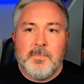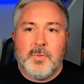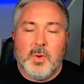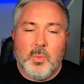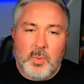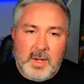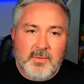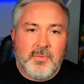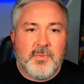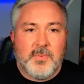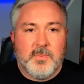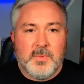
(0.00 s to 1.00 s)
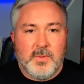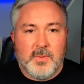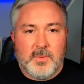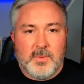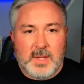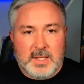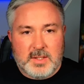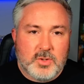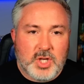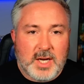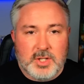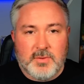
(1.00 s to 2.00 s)
that with this
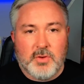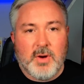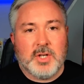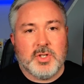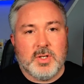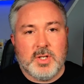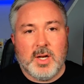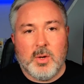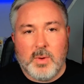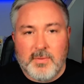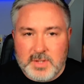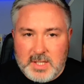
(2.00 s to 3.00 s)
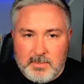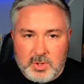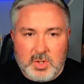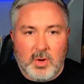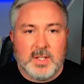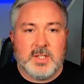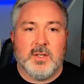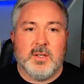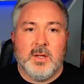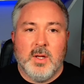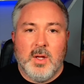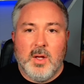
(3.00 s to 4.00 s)
change of direction, you know, with Tim Stuyton,
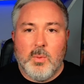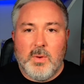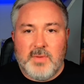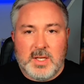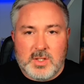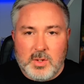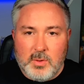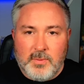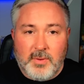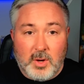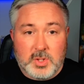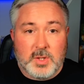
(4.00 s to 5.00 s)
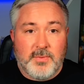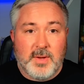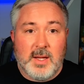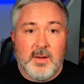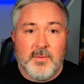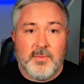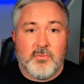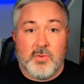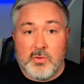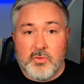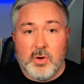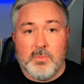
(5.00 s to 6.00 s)
with this new philosophy of
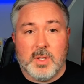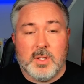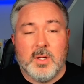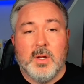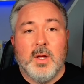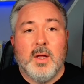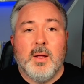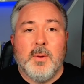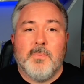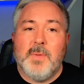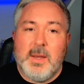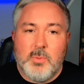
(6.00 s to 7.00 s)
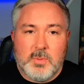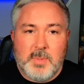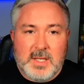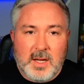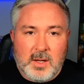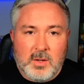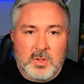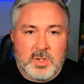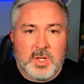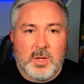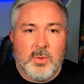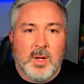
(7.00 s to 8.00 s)
recruitment, it would be done a lot
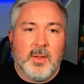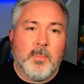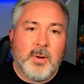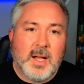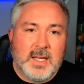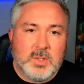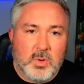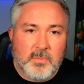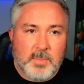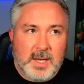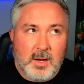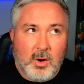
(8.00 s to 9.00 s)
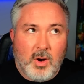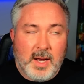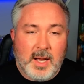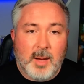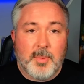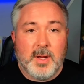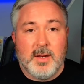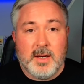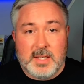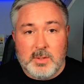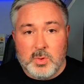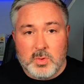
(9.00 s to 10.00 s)
sooner. The players been eyed up and the
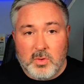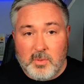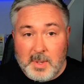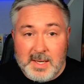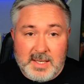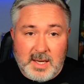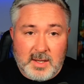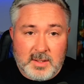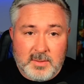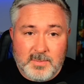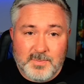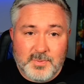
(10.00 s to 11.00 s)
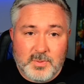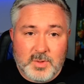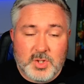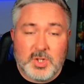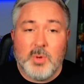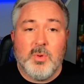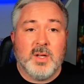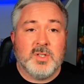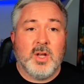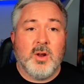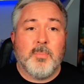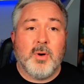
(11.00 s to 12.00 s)
deals would have been done sooner,
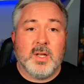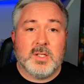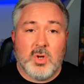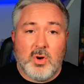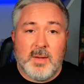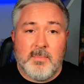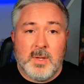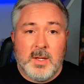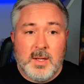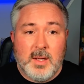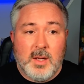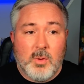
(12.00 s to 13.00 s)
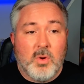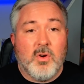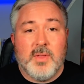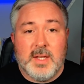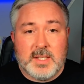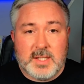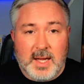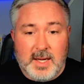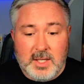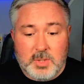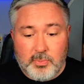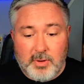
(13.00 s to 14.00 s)
so that by the time we're at this
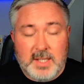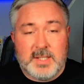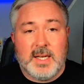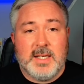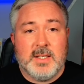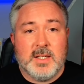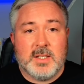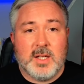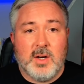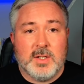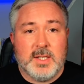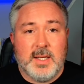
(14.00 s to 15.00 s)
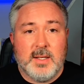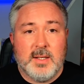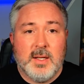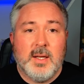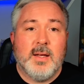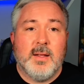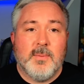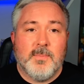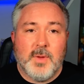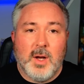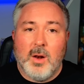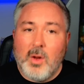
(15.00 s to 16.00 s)
stage, pre-season has started,
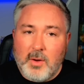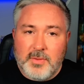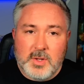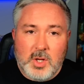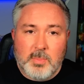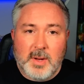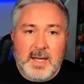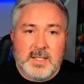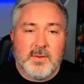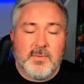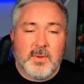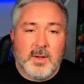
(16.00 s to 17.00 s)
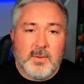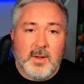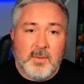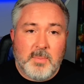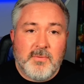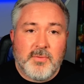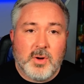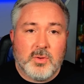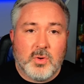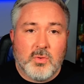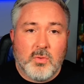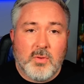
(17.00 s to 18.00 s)
a lot of the new players that have been through the
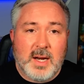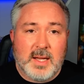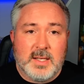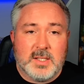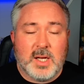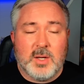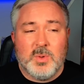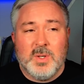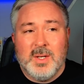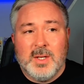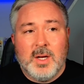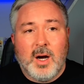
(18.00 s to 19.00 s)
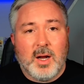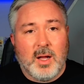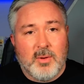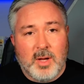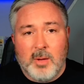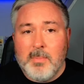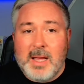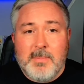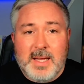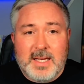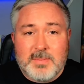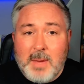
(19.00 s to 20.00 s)
door already. So I don't know.
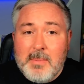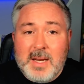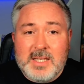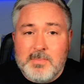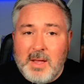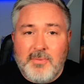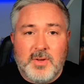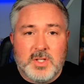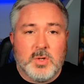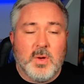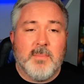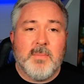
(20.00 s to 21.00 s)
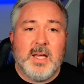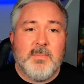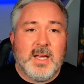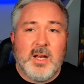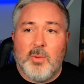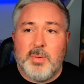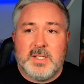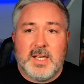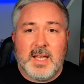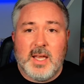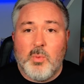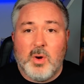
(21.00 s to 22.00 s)
Maybe there's method to it. Maybe
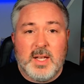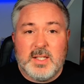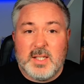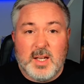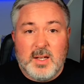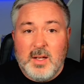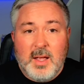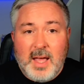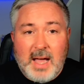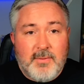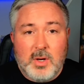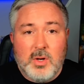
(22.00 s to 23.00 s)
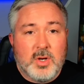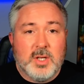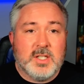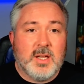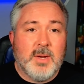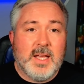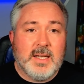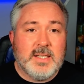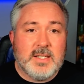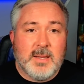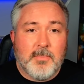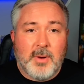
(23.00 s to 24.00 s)
Lopetegui wanted to have a look at some of the
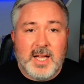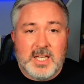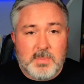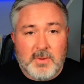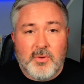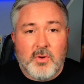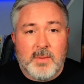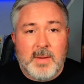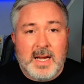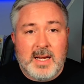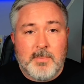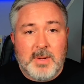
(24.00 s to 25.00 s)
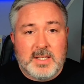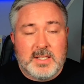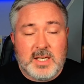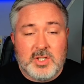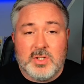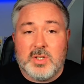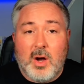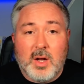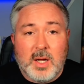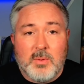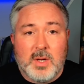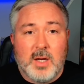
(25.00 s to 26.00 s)
existing players before he made any big decisions. I
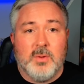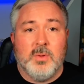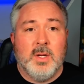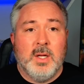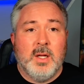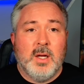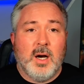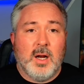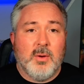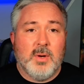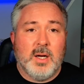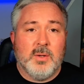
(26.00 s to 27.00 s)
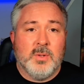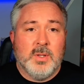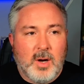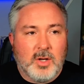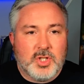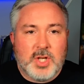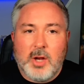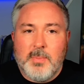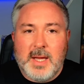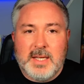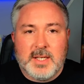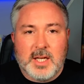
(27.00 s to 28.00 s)
don't know. I just hope
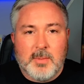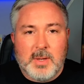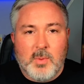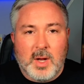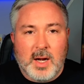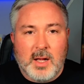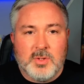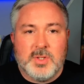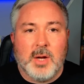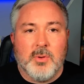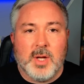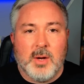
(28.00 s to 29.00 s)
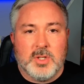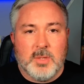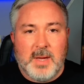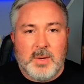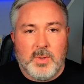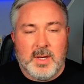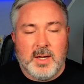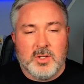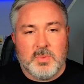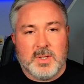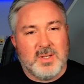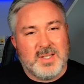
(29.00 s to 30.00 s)
it isn't going to be one of those don't go to bed windows,
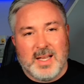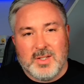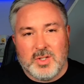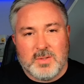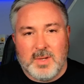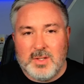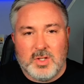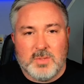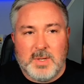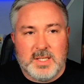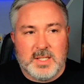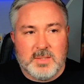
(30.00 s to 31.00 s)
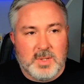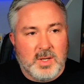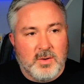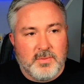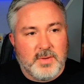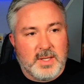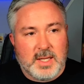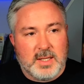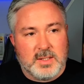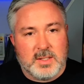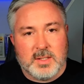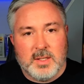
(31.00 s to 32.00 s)
because that just pisses me off. It
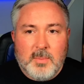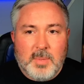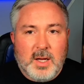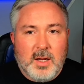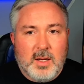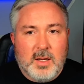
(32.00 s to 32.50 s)
does. But